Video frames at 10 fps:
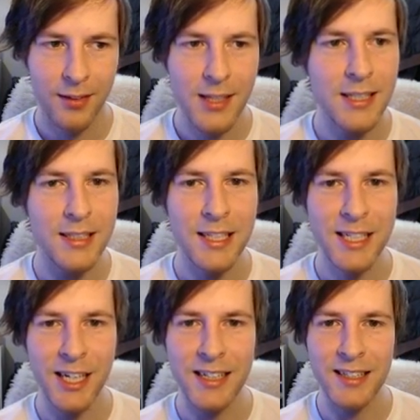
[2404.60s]
This is
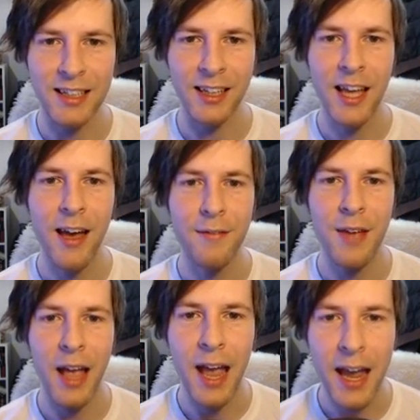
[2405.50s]
interesting. They
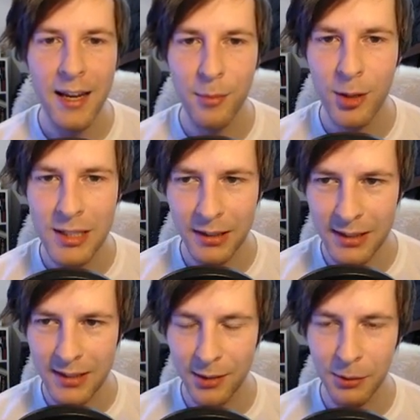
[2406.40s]
have eight more
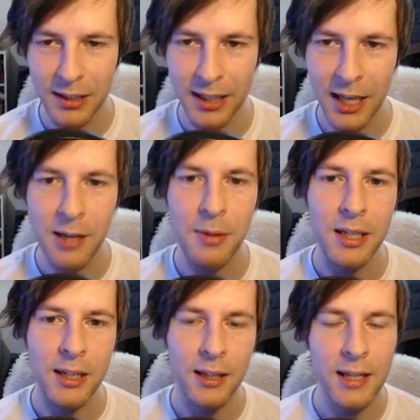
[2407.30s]
turns to win the game
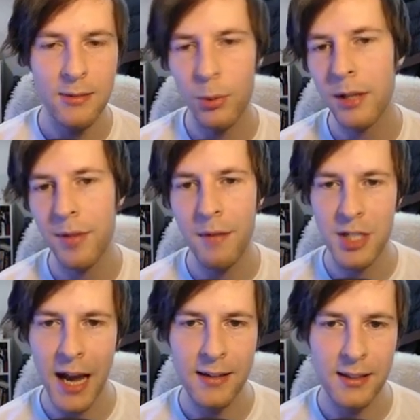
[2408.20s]
in. Unless, well, if they have
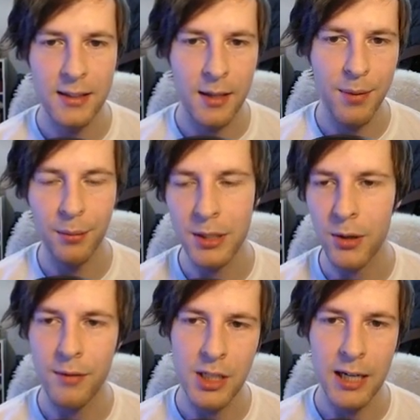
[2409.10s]
Jackson, they probably do
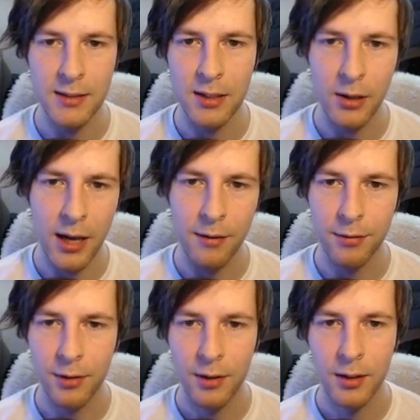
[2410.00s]
have a Jackson. They'll
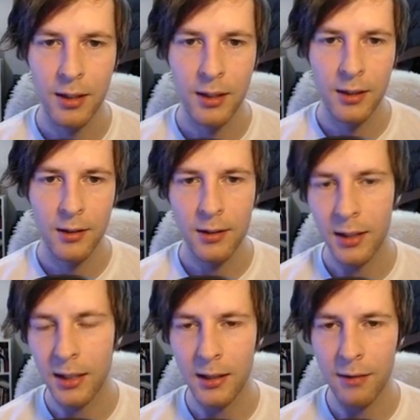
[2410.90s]
have
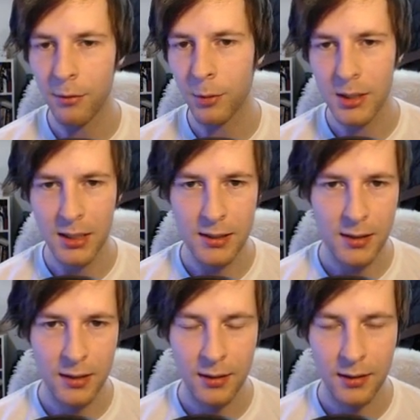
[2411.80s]
11 more turns.